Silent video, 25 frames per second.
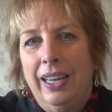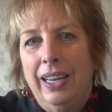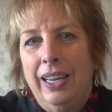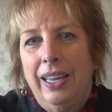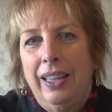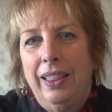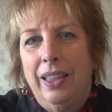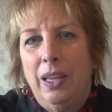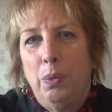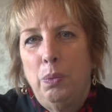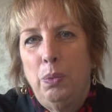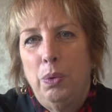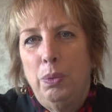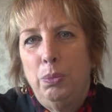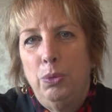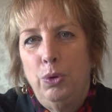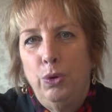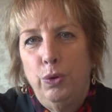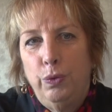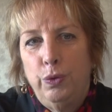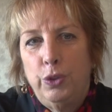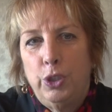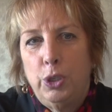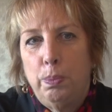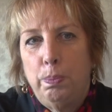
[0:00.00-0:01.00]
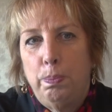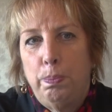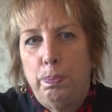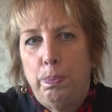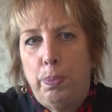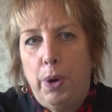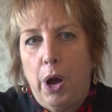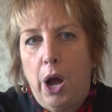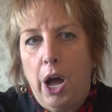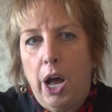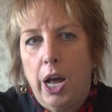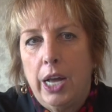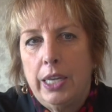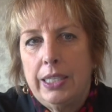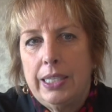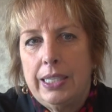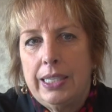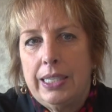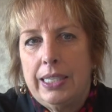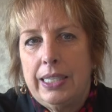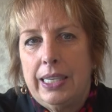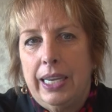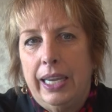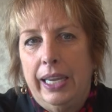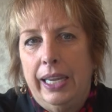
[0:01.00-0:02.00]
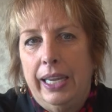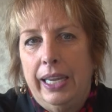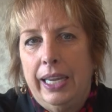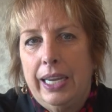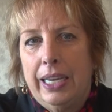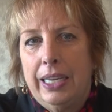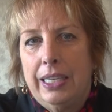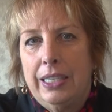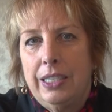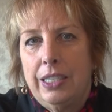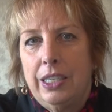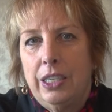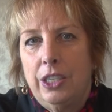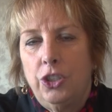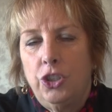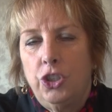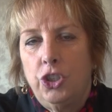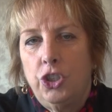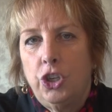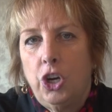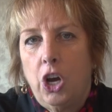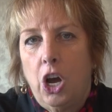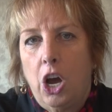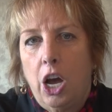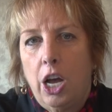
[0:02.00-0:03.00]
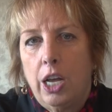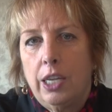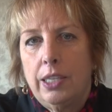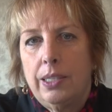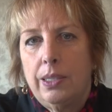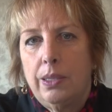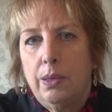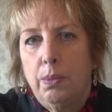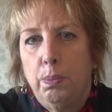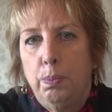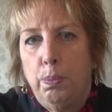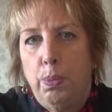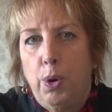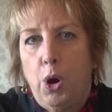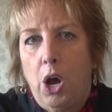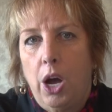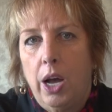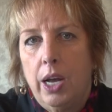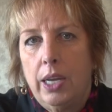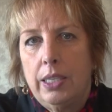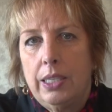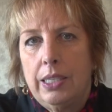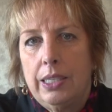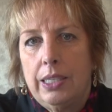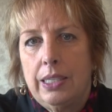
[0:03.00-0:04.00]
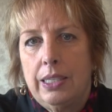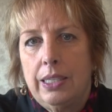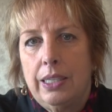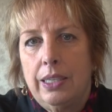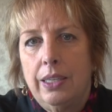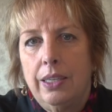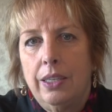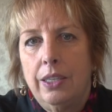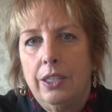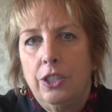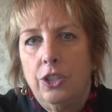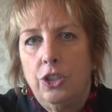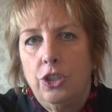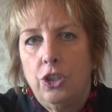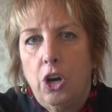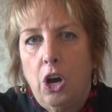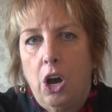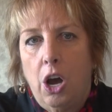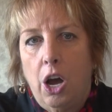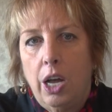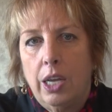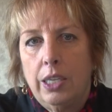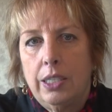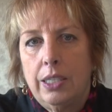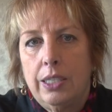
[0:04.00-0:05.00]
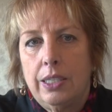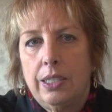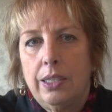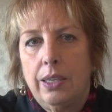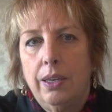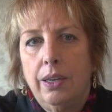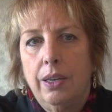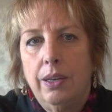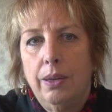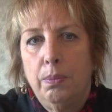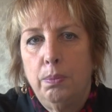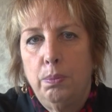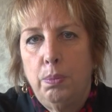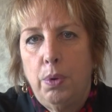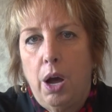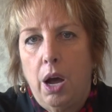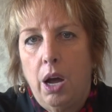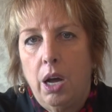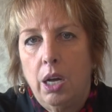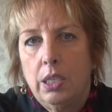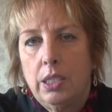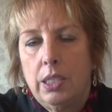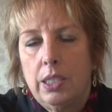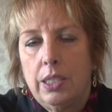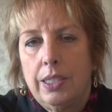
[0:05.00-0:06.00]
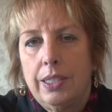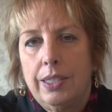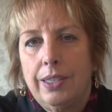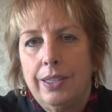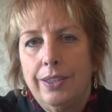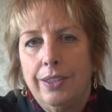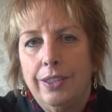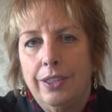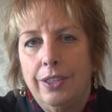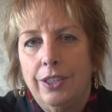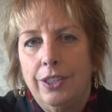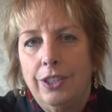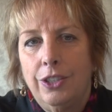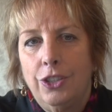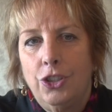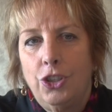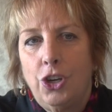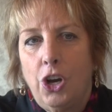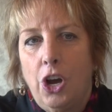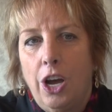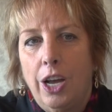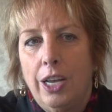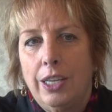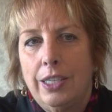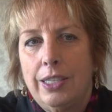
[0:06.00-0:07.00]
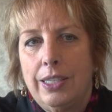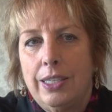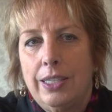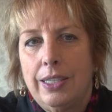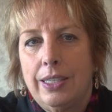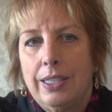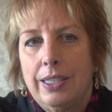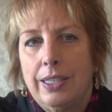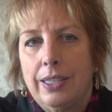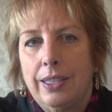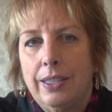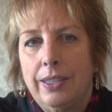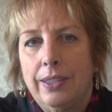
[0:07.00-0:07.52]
And then we'll move to boss and toss. Boss, toss. Boss, toss.